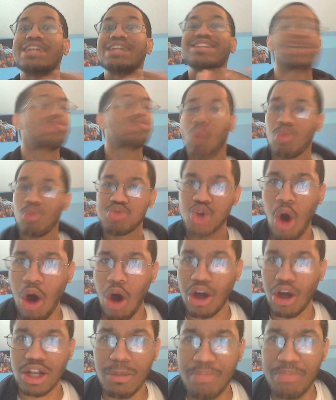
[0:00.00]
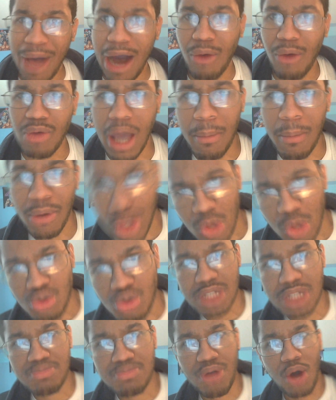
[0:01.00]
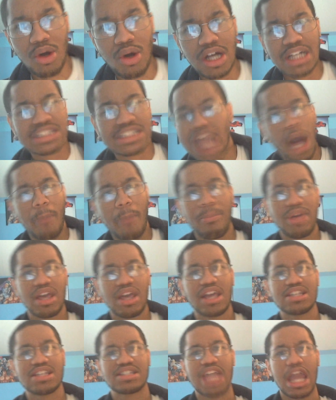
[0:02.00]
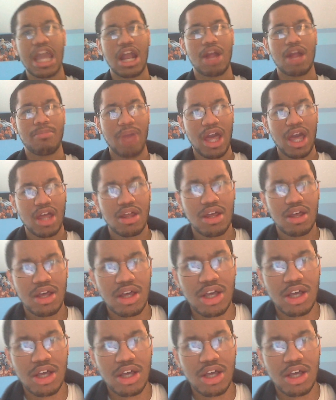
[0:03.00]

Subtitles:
That's what I'm talking about, Yamaguchi, bro. Stop being scared, man.